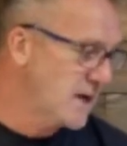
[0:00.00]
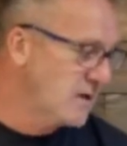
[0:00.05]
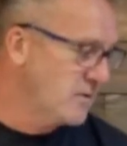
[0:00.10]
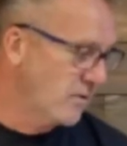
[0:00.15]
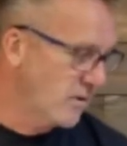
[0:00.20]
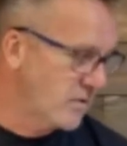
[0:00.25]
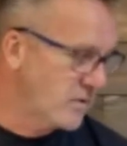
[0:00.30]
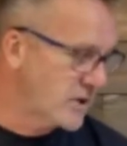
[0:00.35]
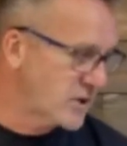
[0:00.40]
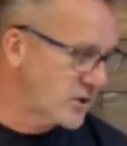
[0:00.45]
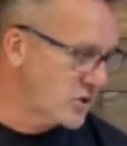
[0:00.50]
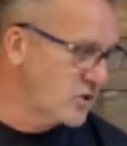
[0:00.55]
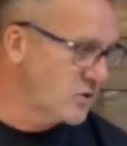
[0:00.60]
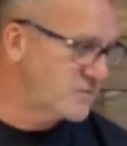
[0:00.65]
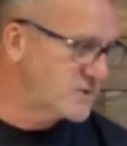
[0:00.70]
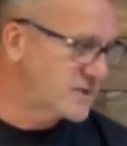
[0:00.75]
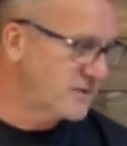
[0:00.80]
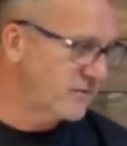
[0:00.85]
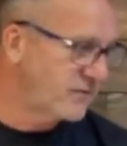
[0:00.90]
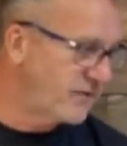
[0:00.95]
we recouped
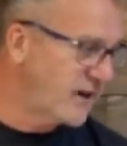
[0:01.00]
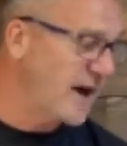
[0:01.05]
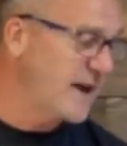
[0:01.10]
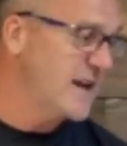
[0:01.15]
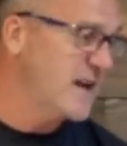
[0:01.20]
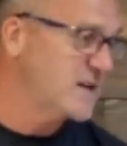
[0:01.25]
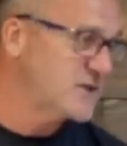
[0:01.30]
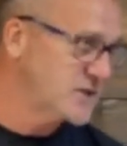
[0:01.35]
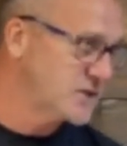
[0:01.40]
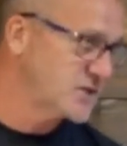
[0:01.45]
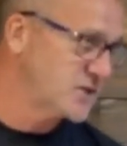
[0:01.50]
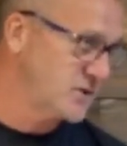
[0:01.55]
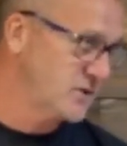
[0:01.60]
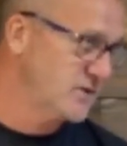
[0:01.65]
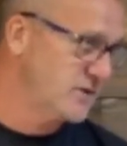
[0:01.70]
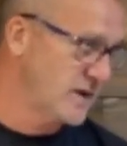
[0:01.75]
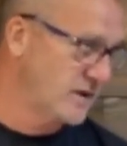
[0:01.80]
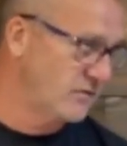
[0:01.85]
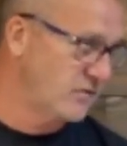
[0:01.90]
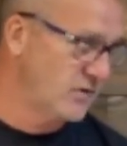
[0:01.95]
some finances too
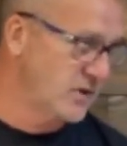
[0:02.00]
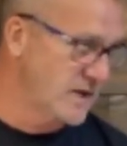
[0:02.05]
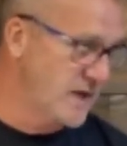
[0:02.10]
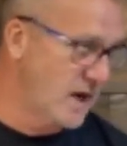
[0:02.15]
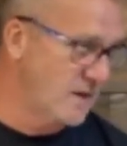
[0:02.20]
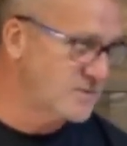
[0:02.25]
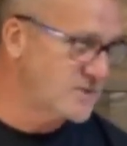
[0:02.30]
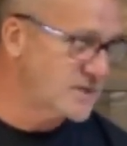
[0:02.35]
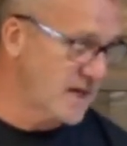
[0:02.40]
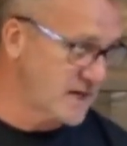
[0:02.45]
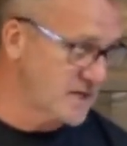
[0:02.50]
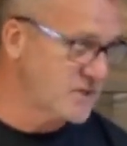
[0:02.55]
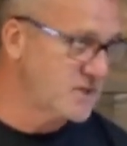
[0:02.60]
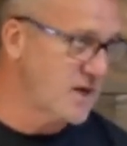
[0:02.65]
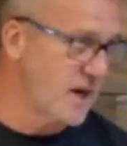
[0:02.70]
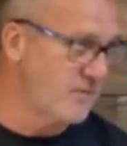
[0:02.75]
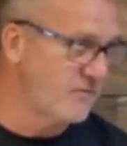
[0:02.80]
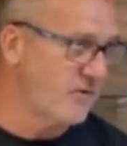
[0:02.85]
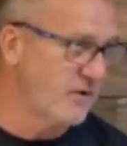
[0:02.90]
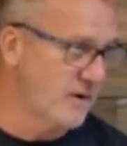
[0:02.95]
that have really helped set us
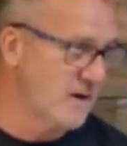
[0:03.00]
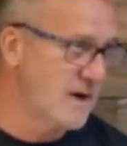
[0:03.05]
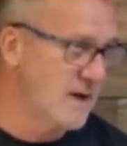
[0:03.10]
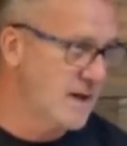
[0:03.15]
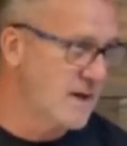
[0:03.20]
up for